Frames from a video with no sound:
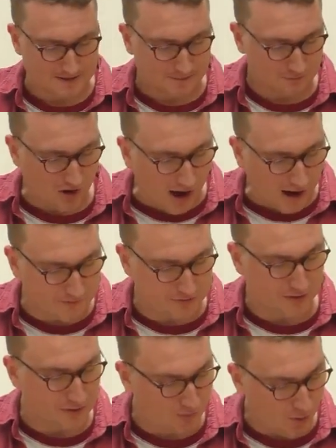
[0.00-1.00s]
rather
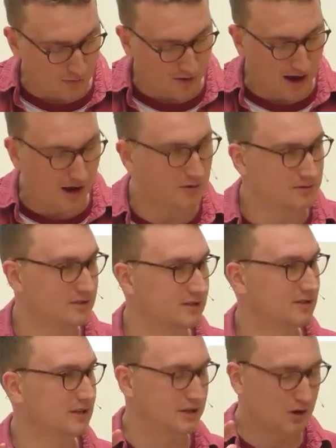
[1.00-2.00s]
than the other way around,
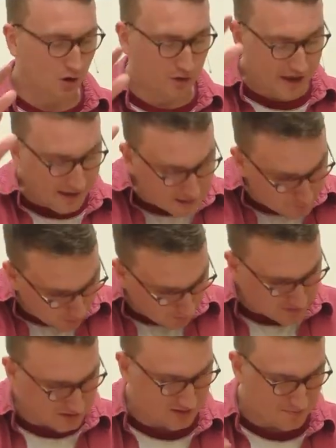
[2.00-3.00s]
on his
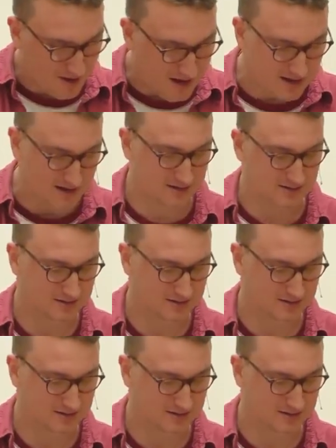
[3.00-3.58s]
promises to me,